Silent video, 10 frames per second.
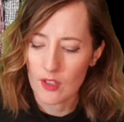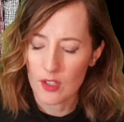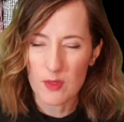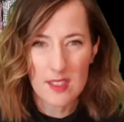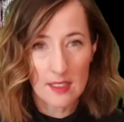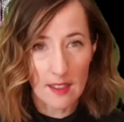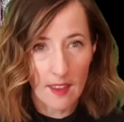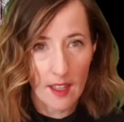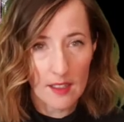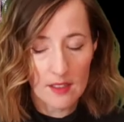Do you see
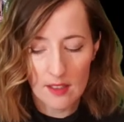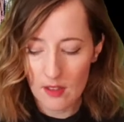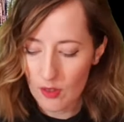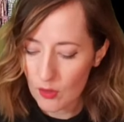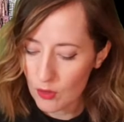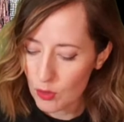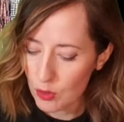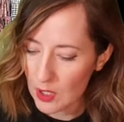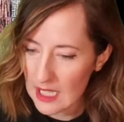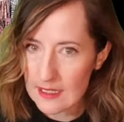that? There's
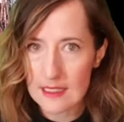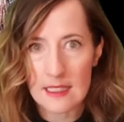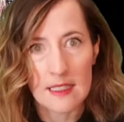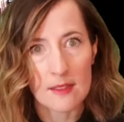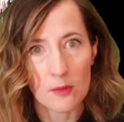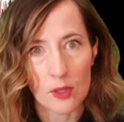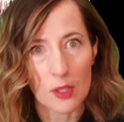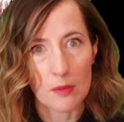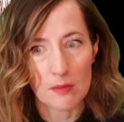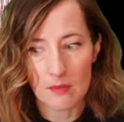trees in his
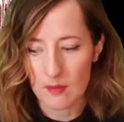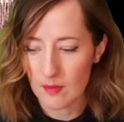room.